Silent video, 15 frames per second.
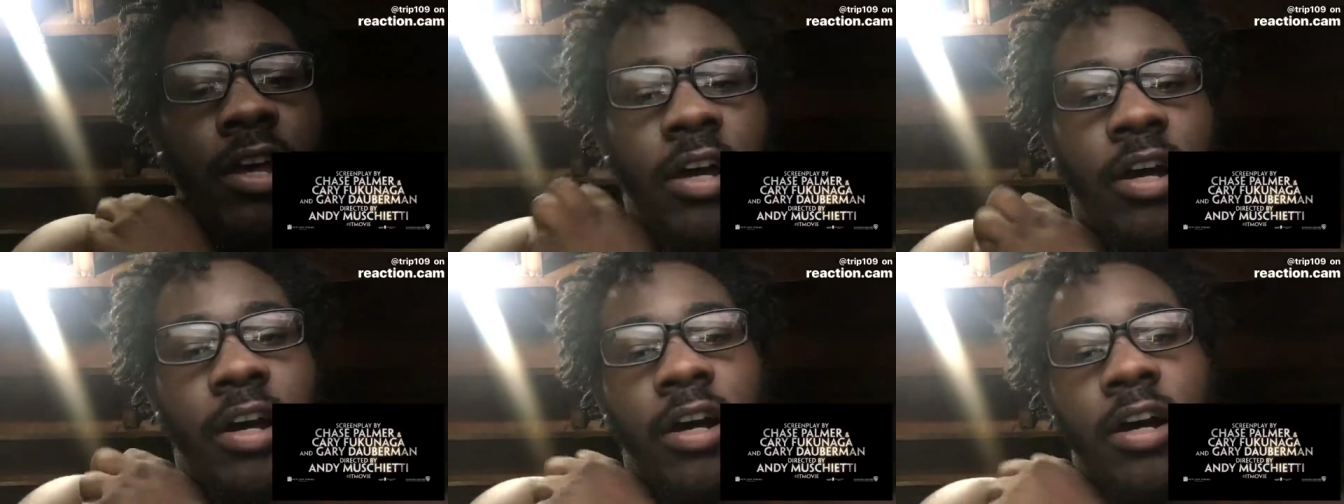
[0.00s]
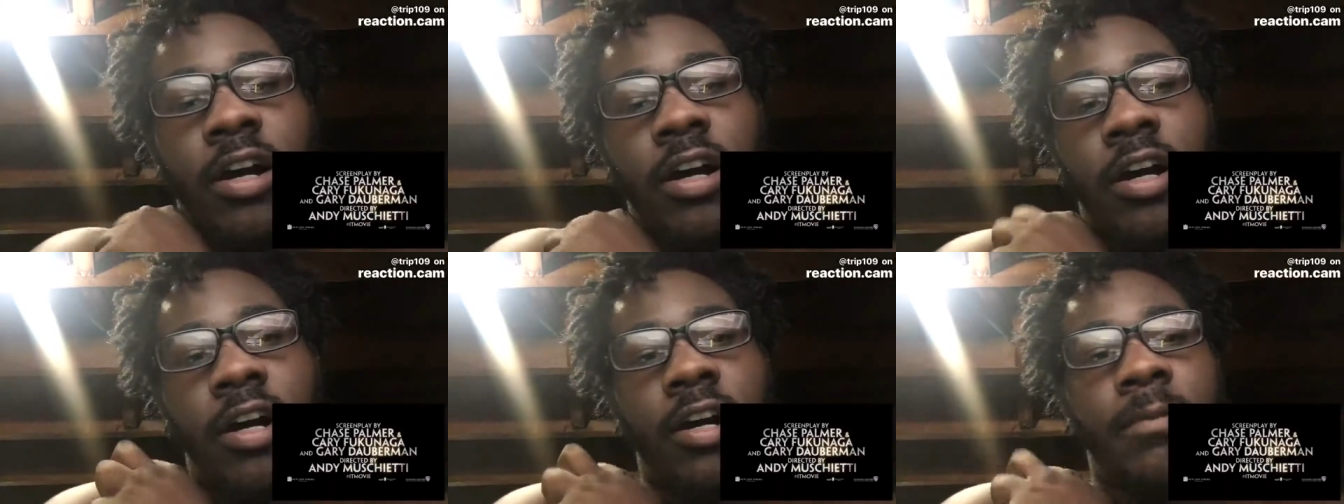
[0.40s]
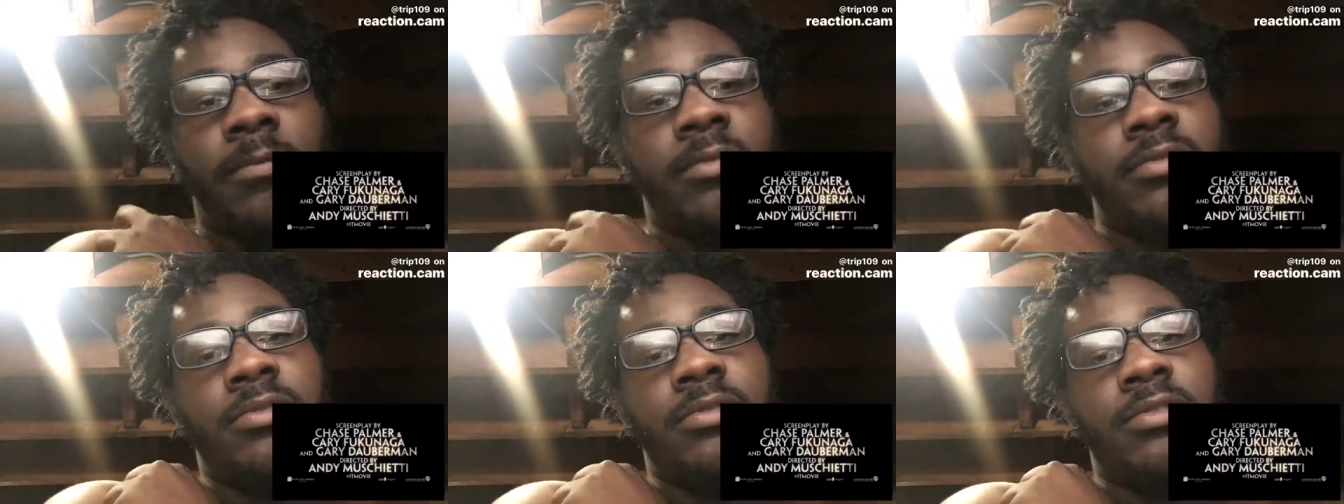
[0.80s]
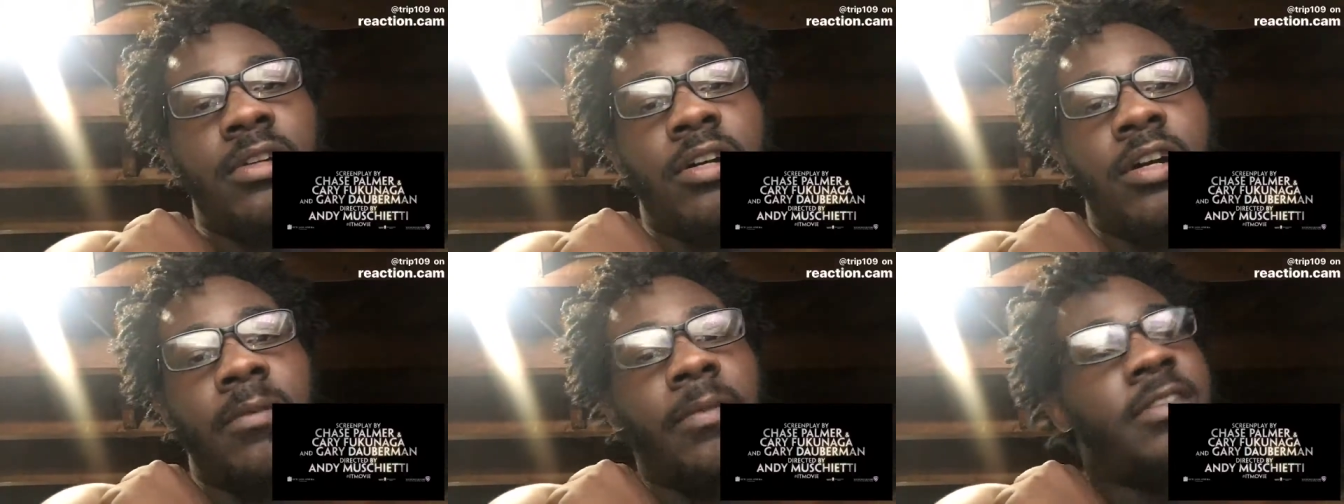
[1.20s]
Um,
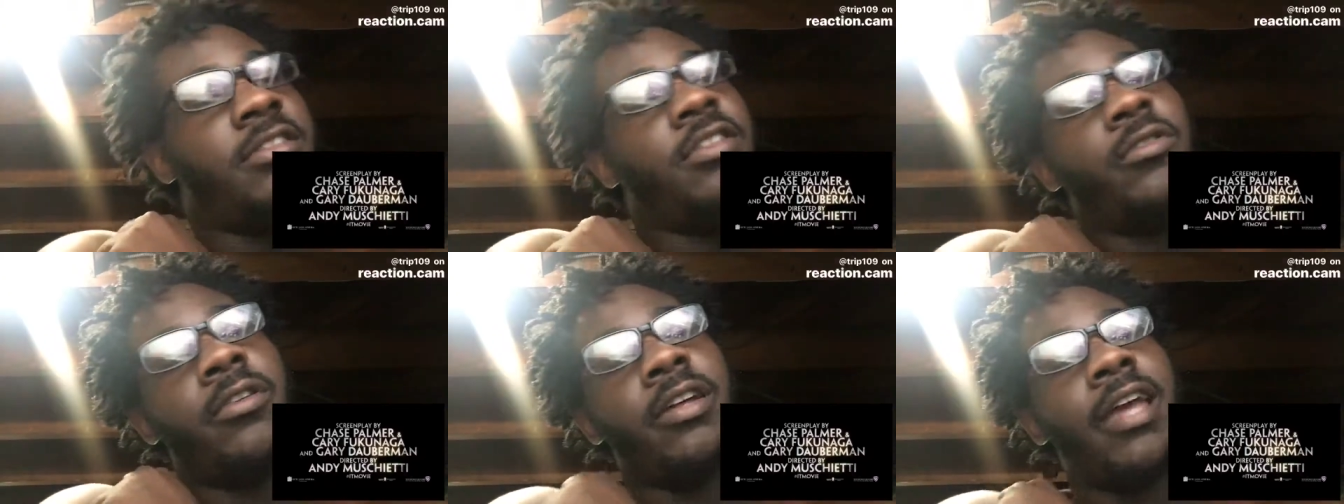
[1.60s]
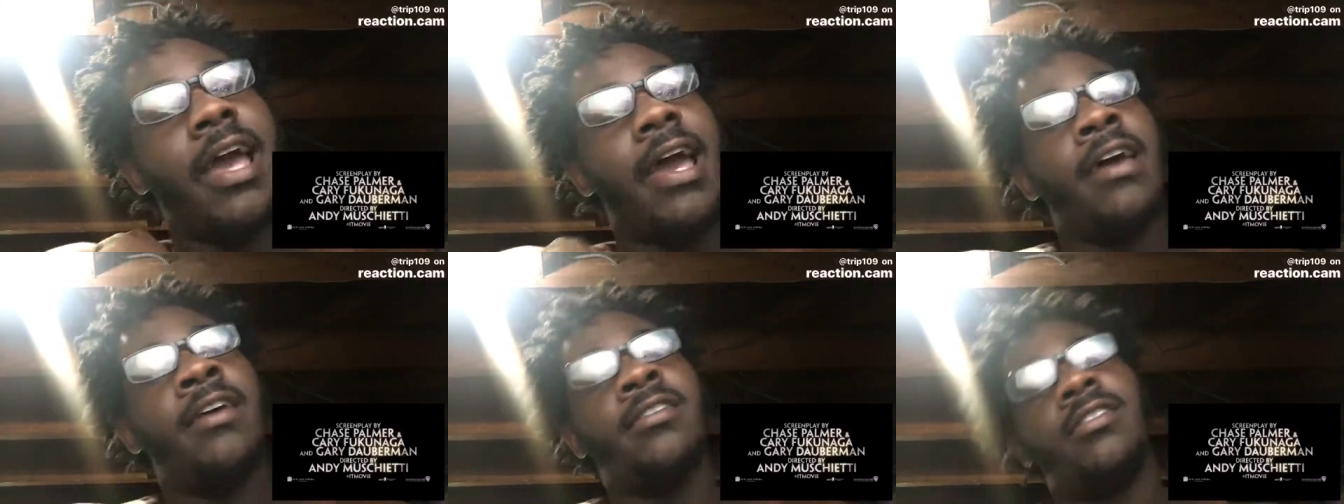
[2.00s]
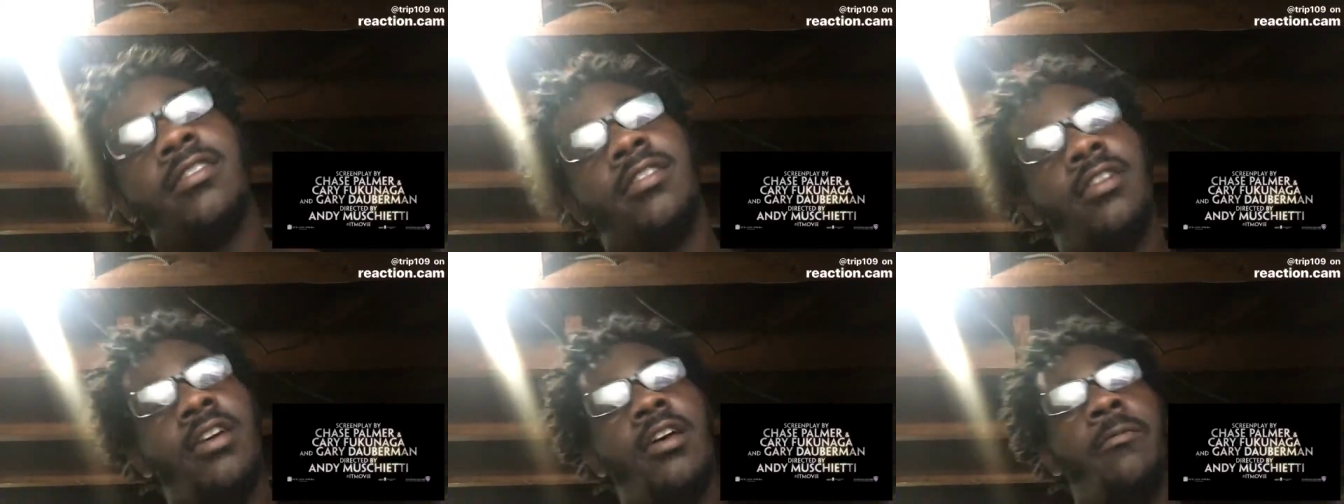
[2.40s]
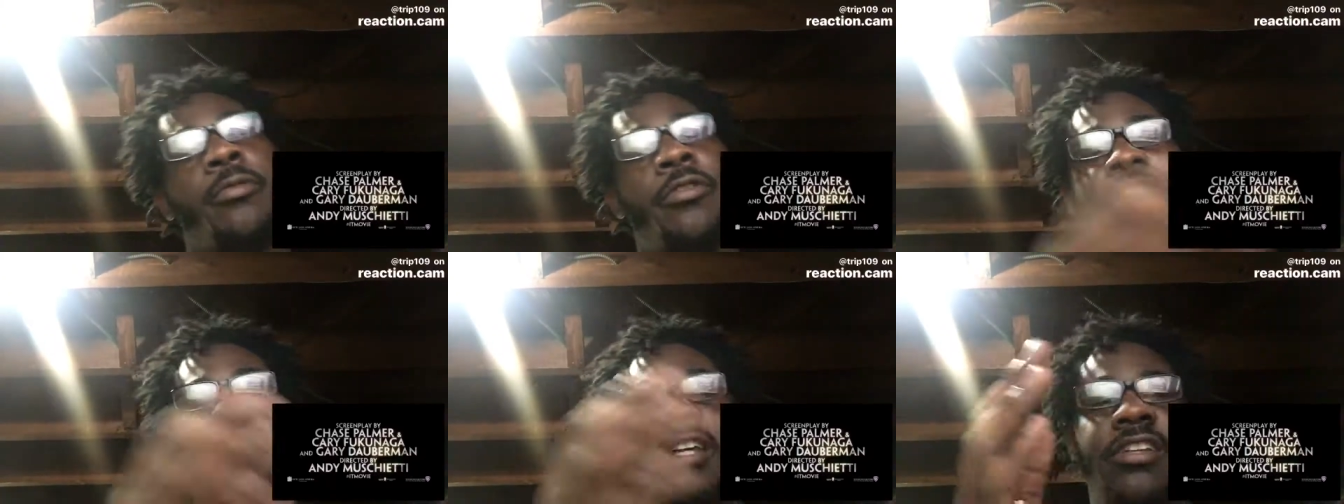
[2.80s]
um, let's do it, guys.
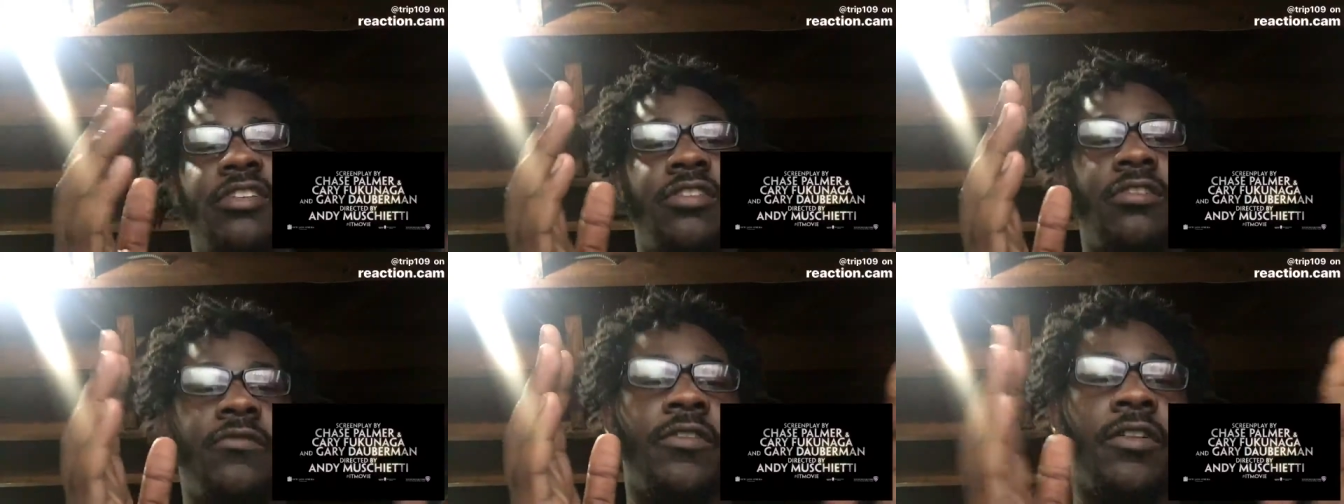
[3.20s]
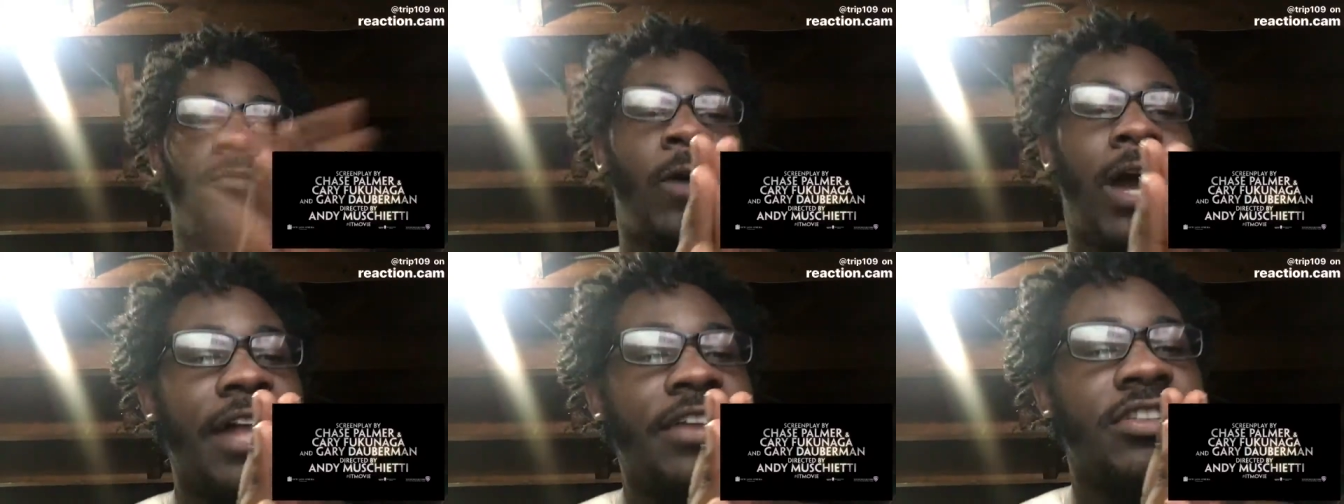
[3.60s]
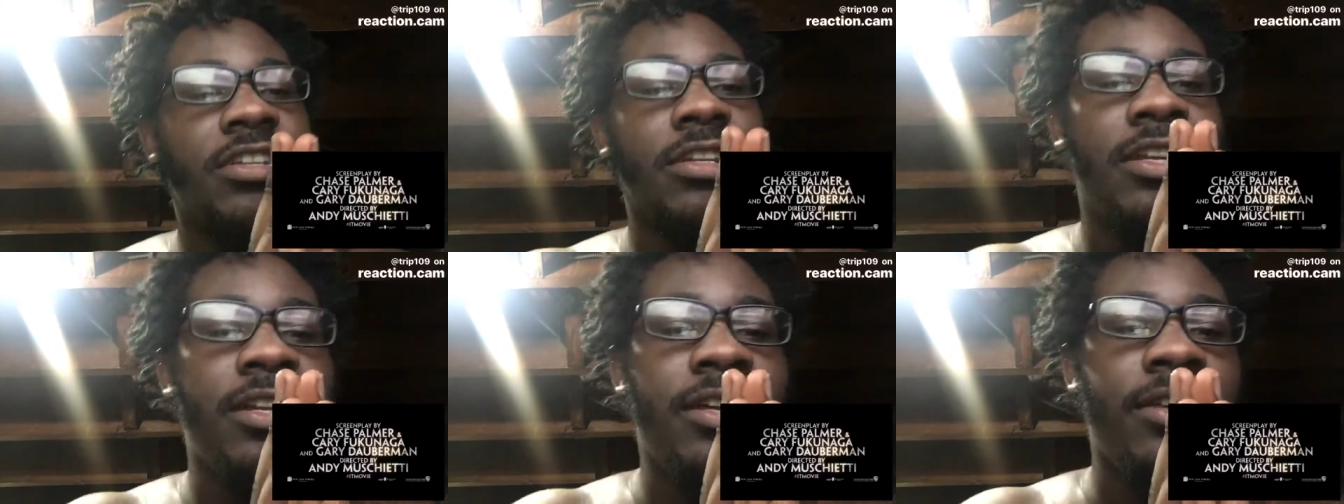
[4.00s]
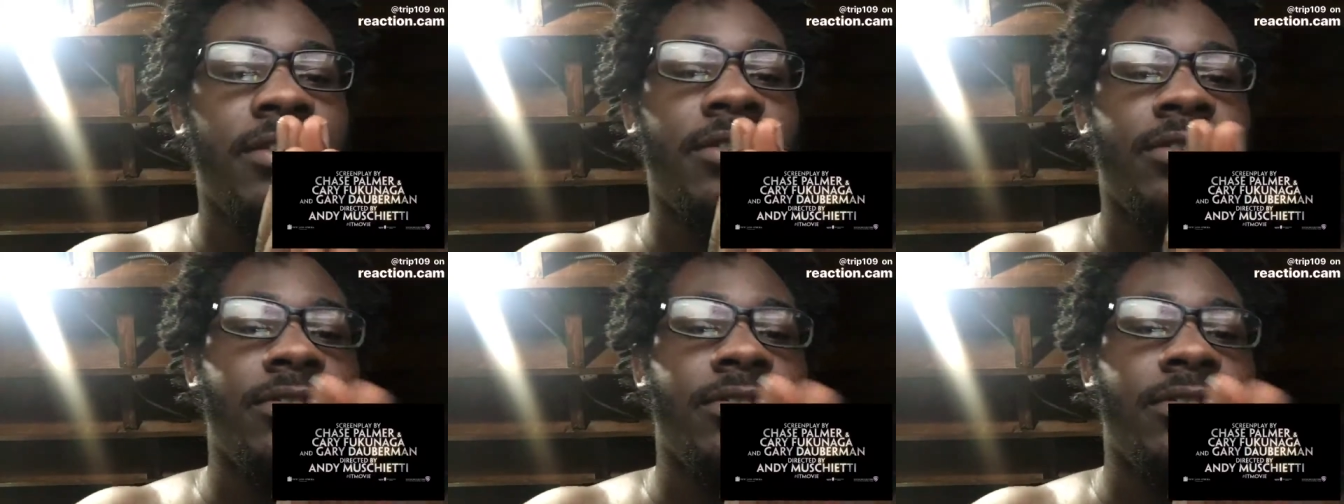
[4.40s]
Appreciate you for watching it.